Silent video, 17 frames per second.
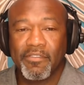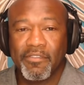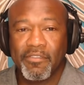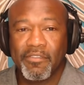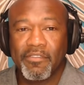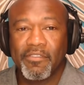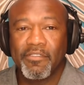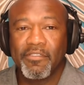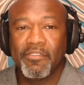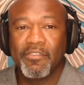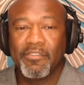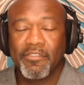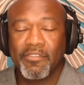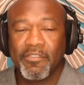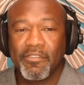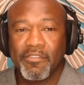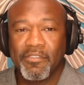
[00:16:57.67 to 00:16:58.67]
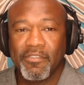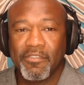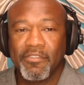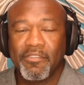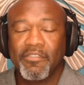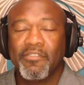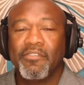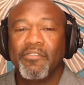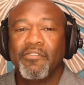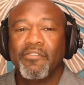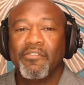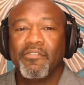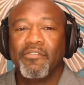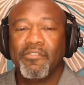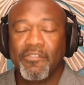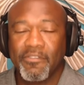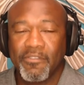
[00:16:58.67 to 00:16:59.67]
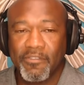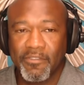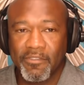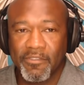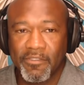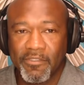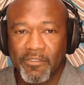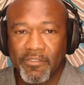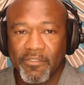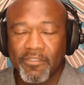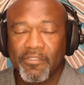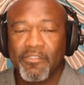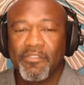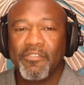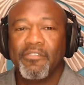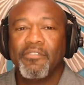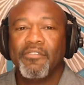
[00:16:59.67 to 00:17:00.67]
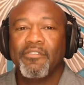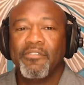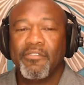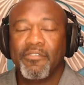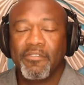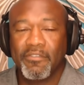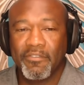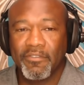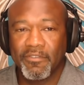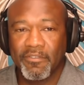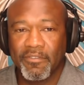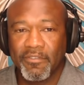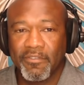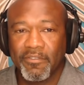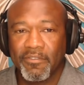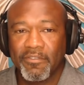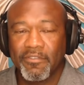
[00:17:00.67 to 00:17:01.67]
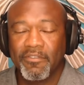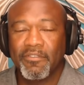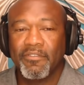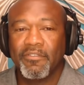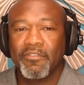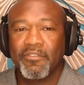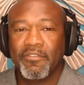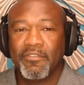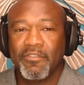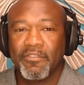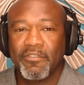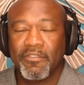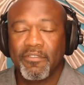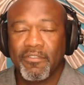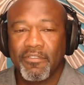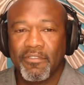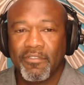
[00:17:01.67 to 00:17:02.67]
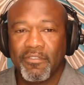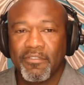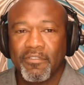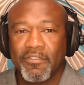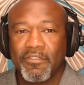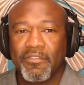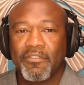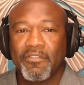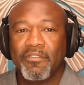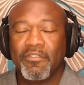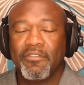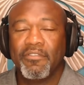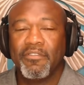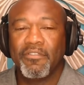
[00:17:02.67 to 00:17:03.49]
This person isn't speaking.